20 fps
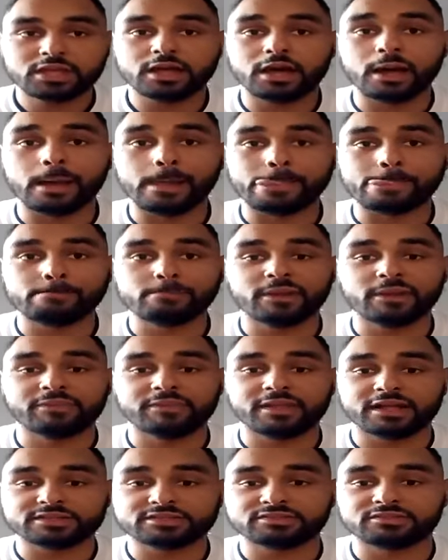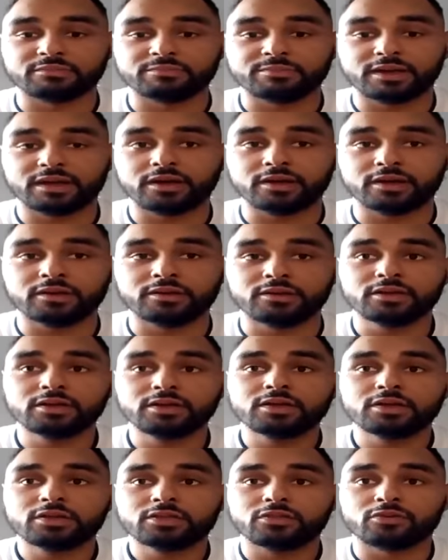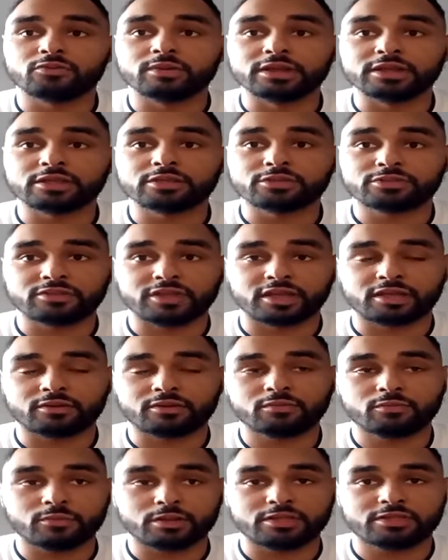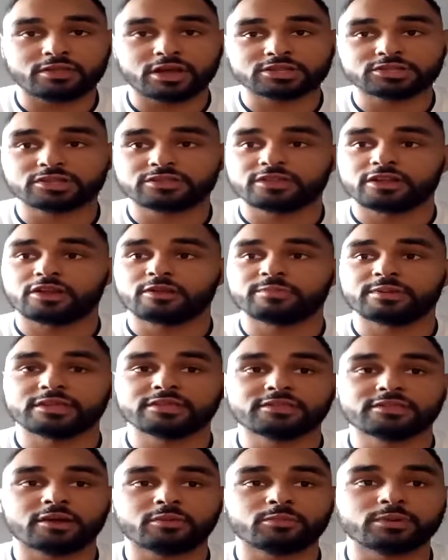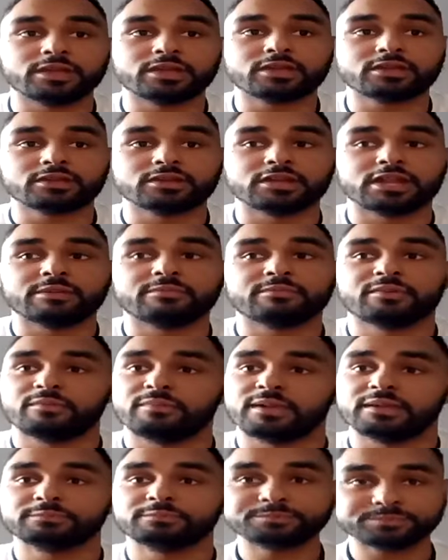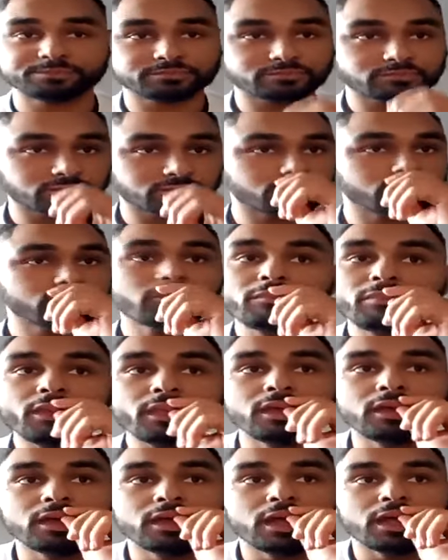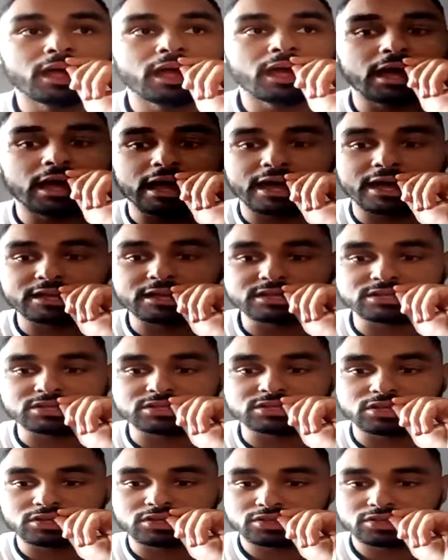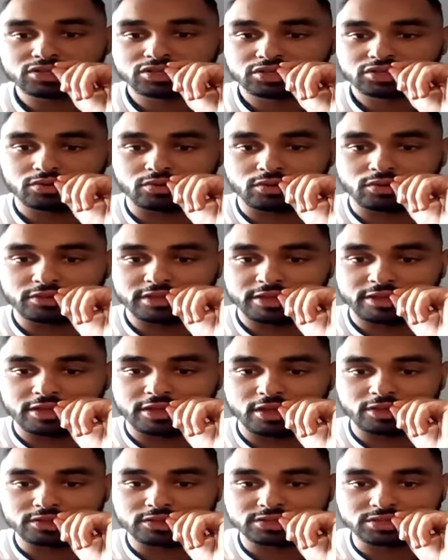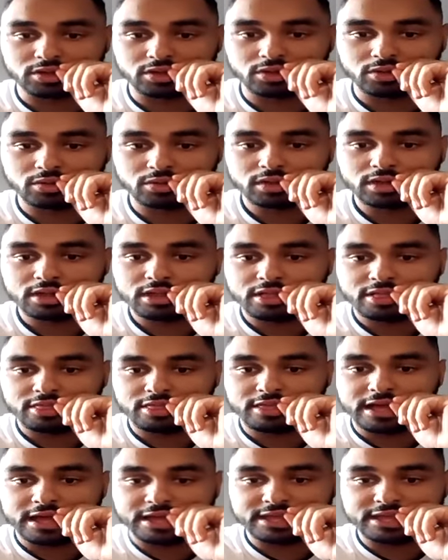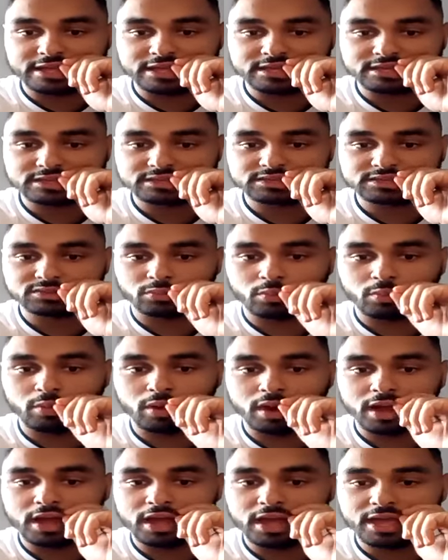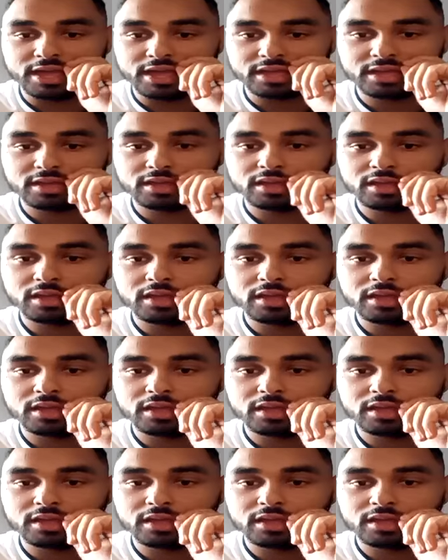And that's the really good thing with hydrotherapy that we can implement. And sure, there you go. So that is why